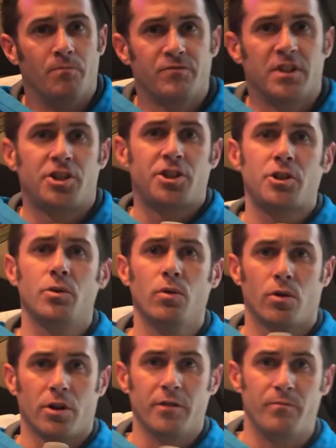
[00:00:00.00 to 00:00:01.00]

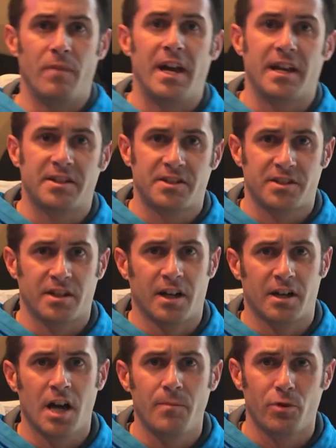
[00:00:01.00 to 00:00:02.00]
Shure makes a
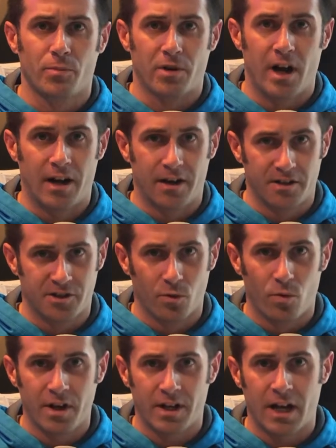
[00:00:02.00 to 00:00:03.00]
couple of products. The
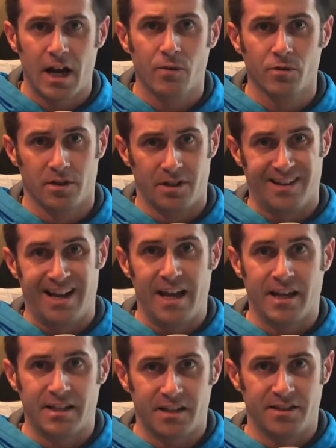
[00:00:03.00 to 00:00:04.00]
one that I really
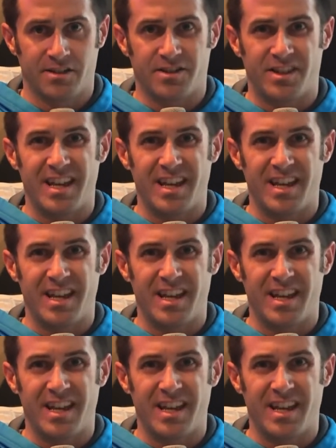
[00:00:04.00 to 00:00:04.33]
like is the